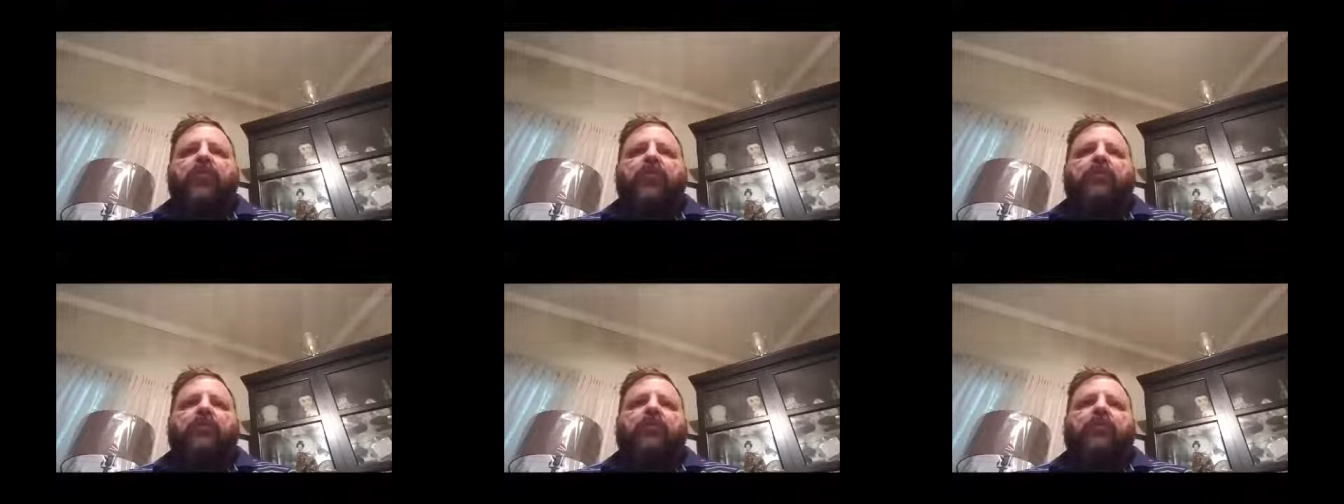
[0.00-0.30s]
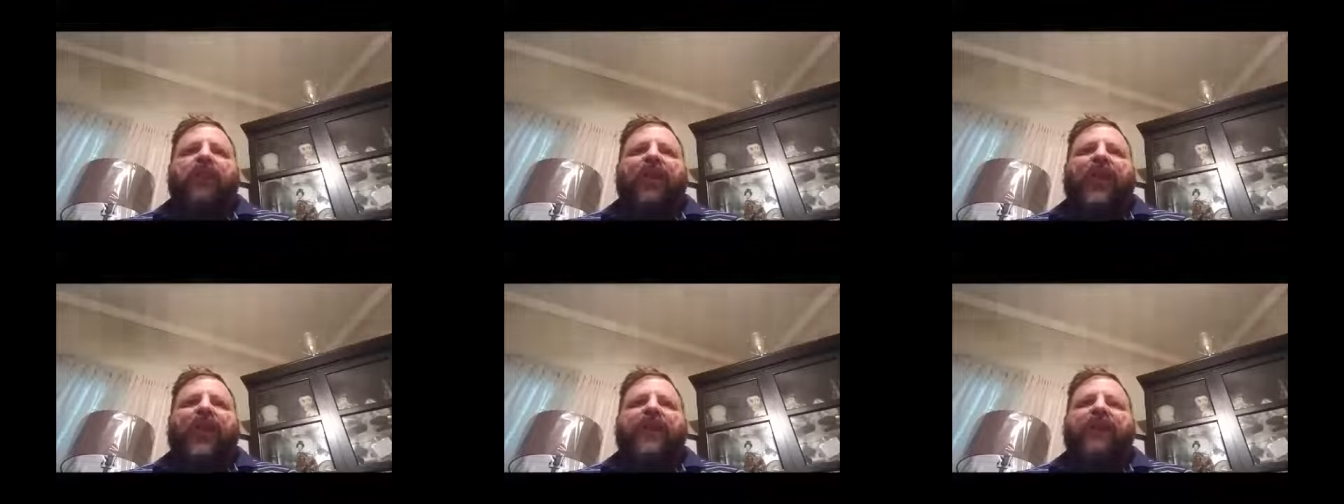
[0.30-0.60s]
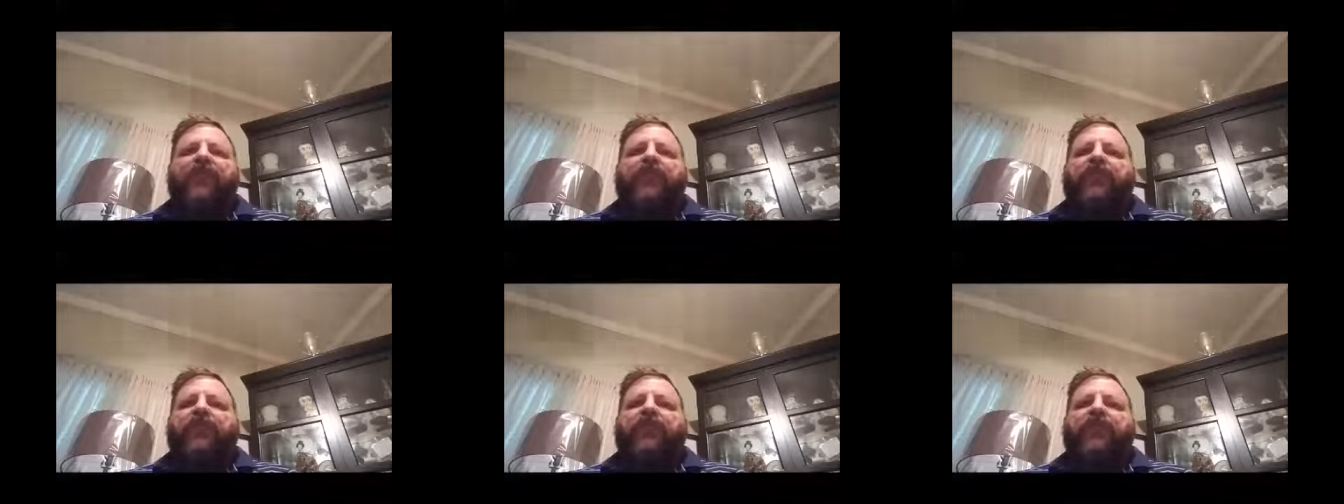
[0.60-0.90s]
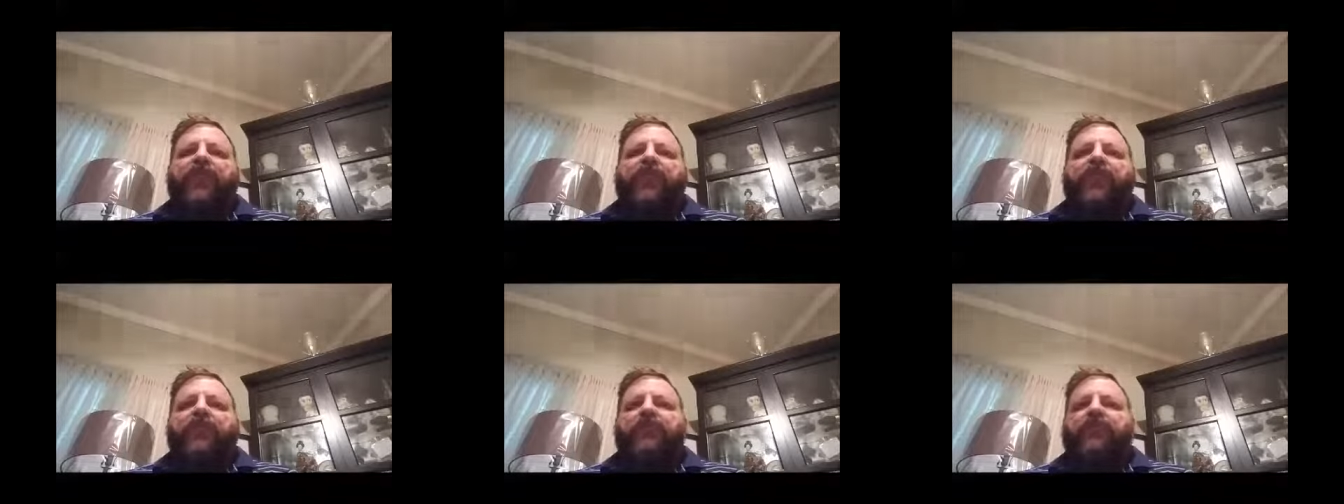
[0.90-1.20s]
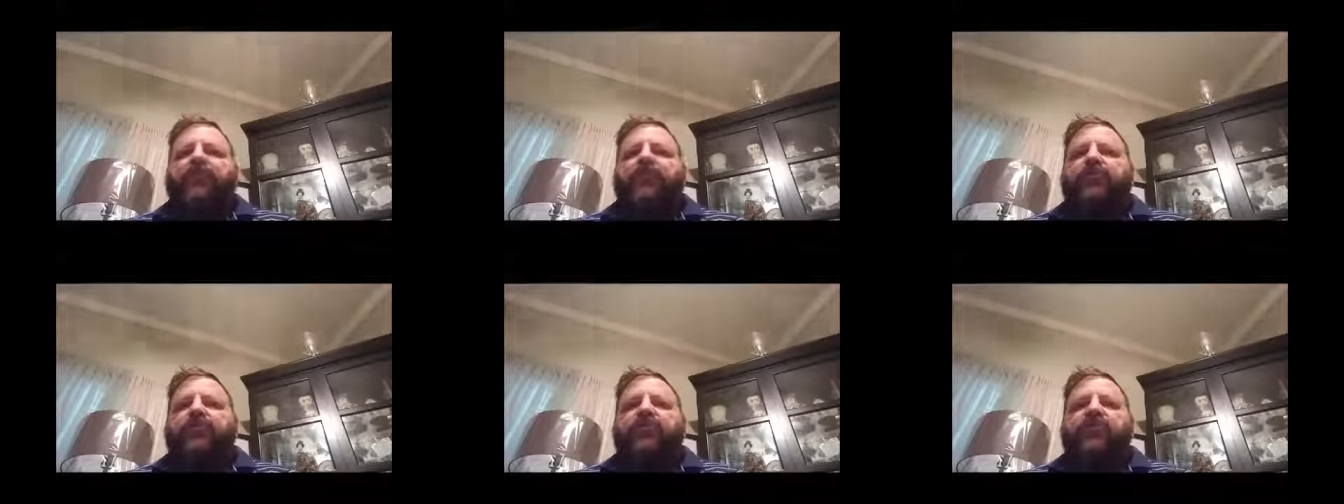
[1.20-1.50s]
you five
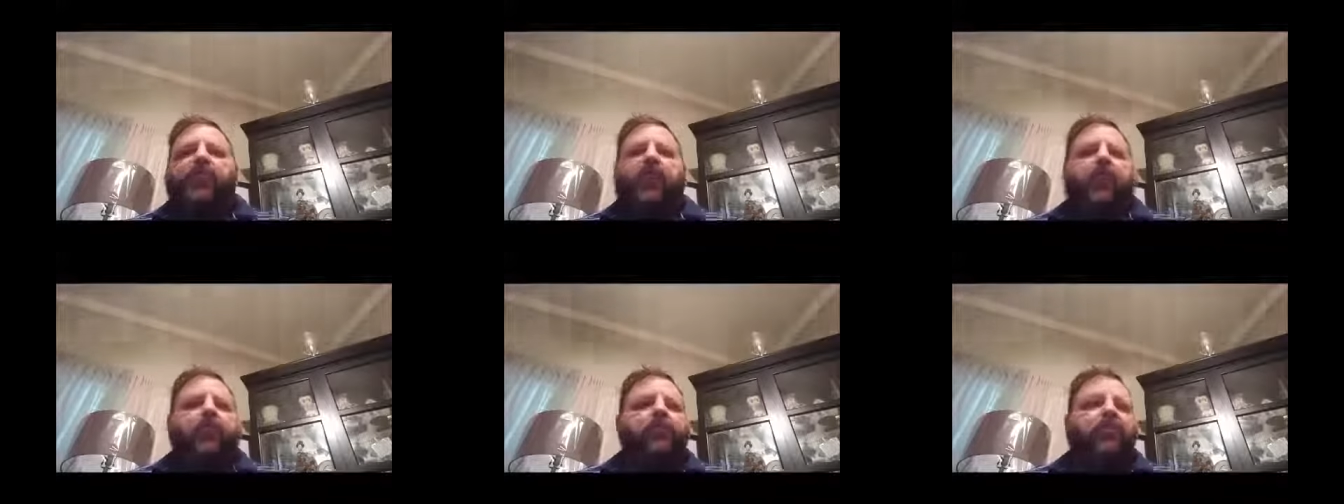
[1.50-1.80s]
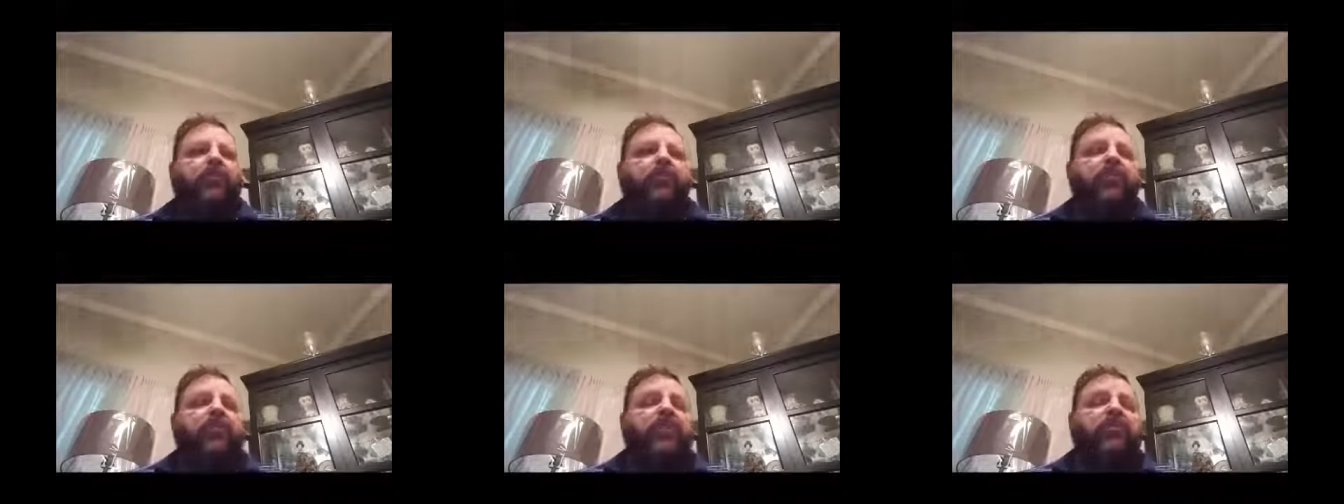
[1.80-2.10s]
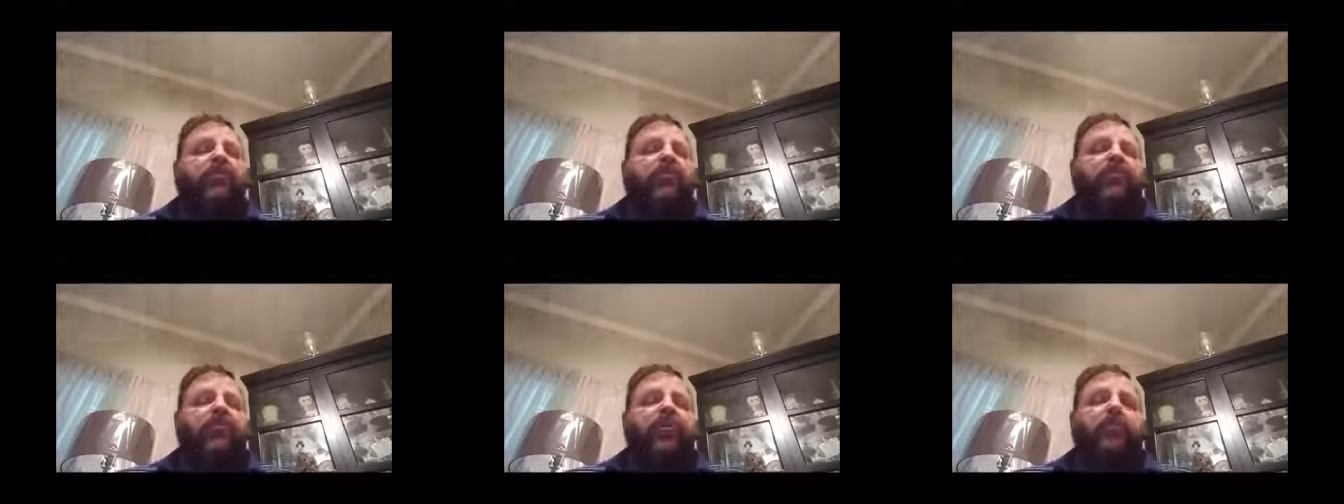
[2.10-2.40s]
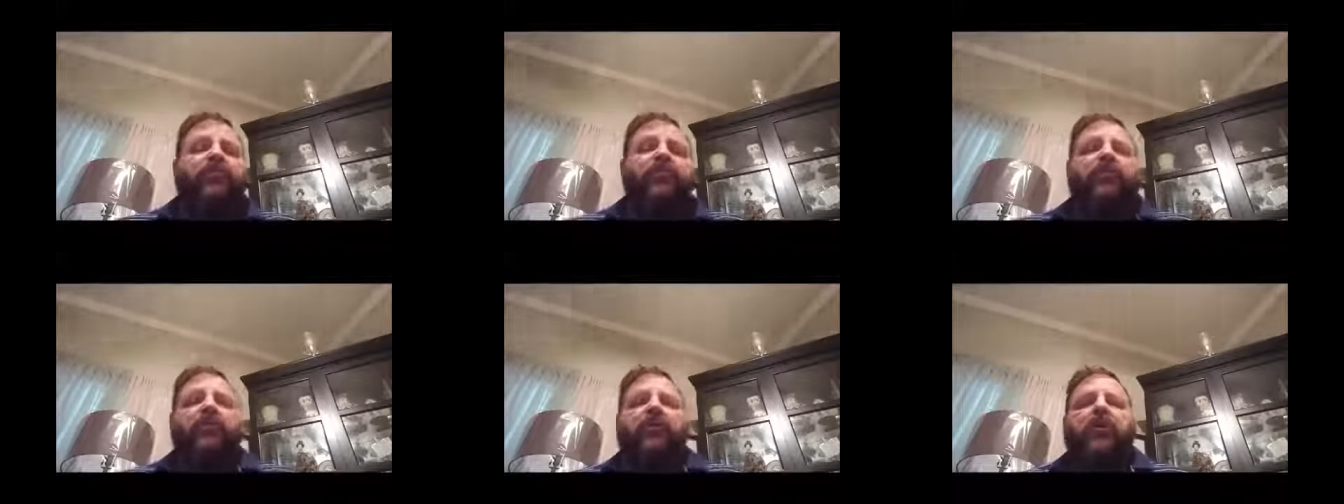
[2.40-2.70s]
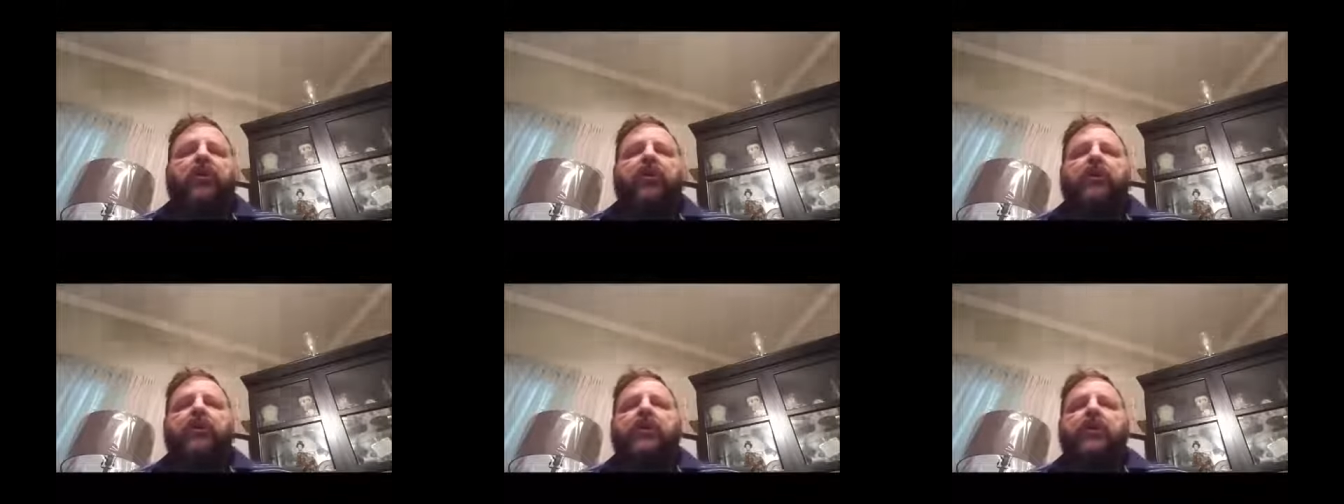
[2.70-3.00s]
things to help you get a jump
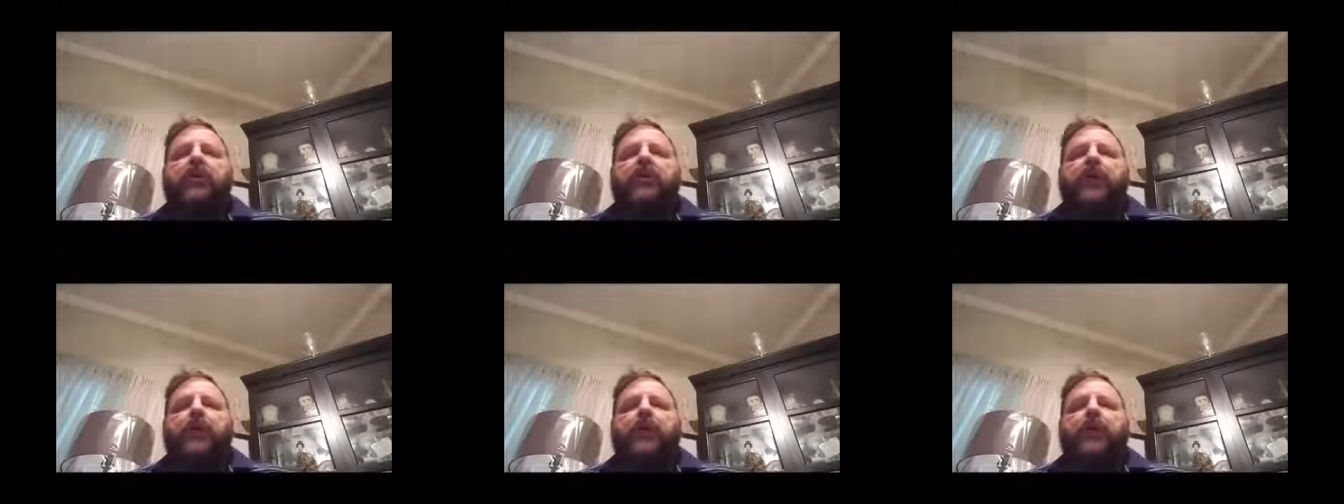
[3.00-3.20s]
start